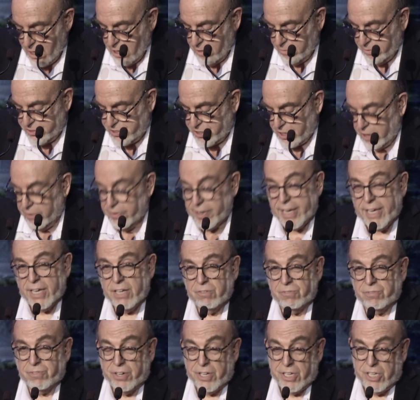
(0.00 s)
was going
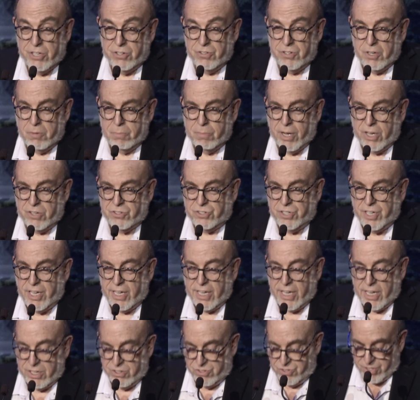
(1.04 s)
in for union
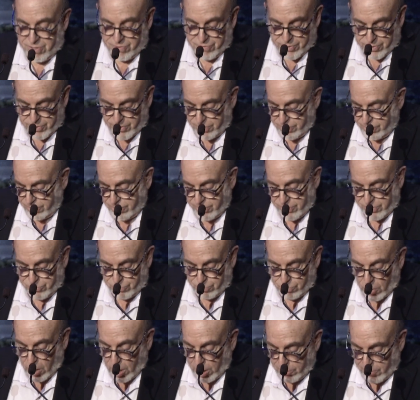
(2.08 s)
busting as if it
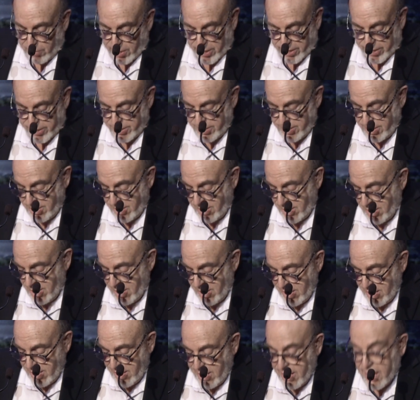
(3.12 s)
was Walmart.
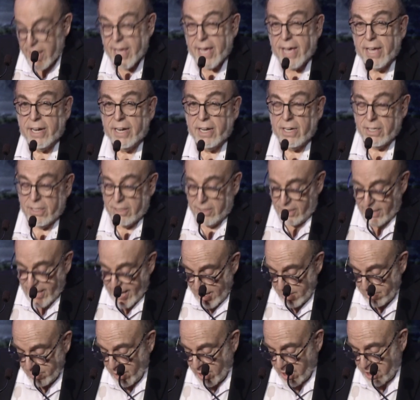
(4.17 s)
And in a
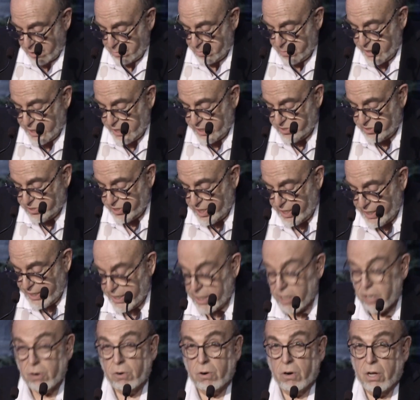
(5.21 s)
landmark piece that he
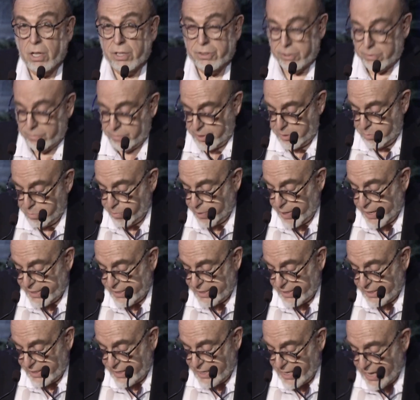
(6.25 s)
co-authored with
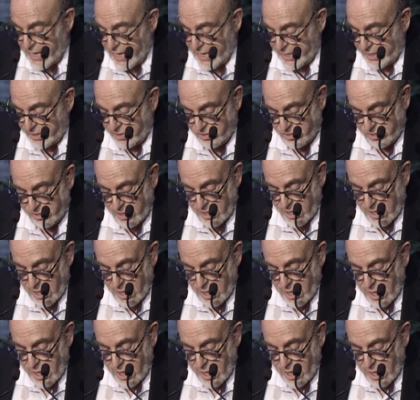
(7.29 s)
Brendan Case,